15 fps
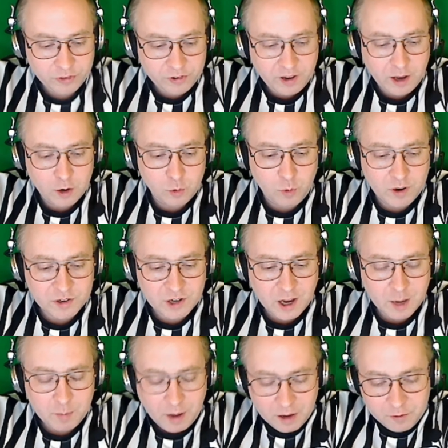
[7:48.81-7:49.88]
skater one
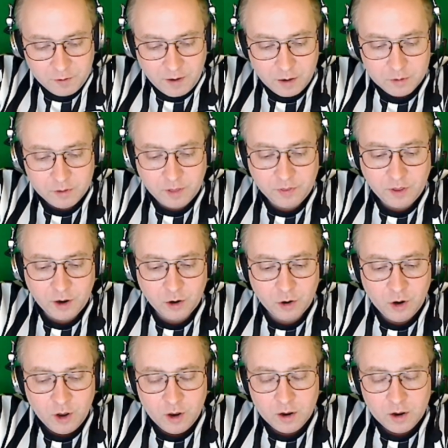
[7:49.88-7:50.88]
time, I found that their